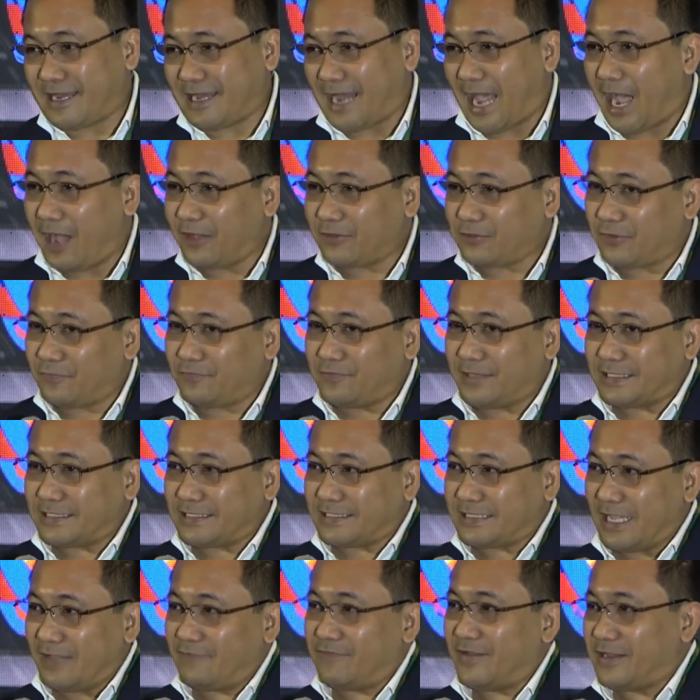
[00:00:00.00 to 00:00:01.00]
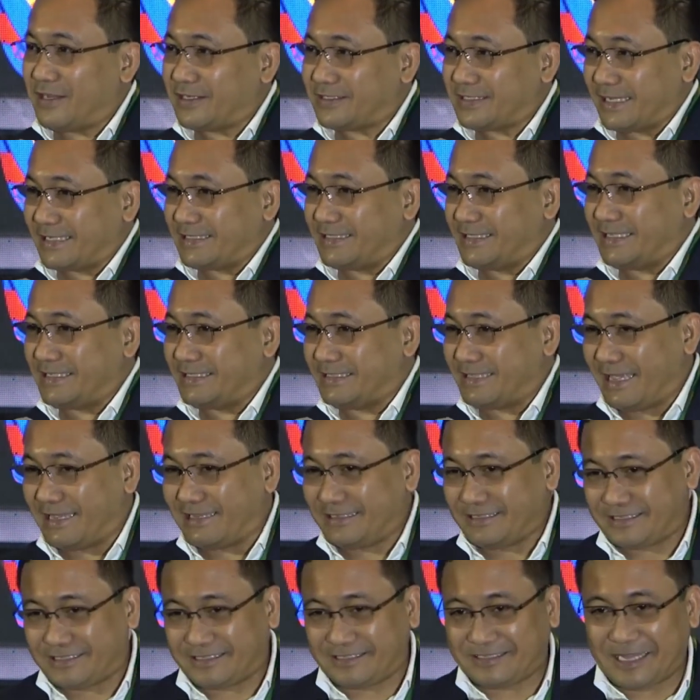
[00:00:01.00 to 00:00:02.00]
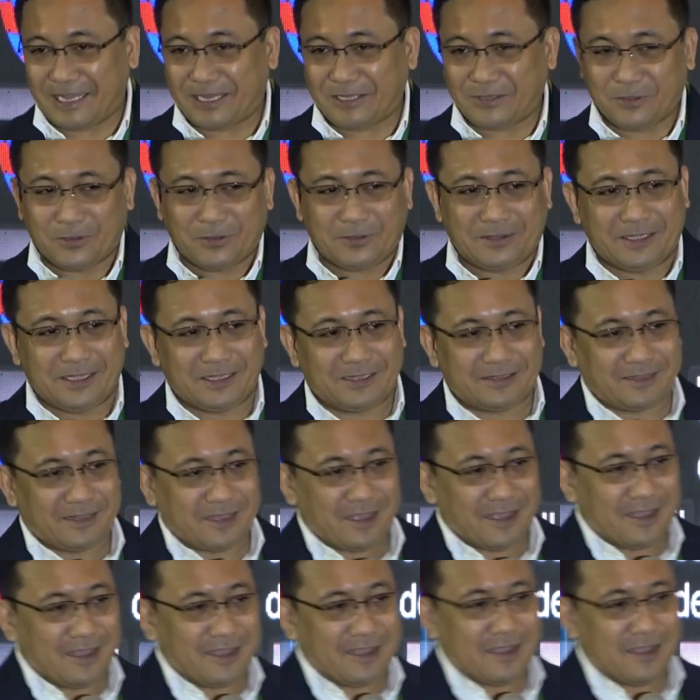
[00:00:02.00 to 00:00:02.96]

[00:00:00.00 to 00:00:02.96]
And out of that 7 years existence, take note that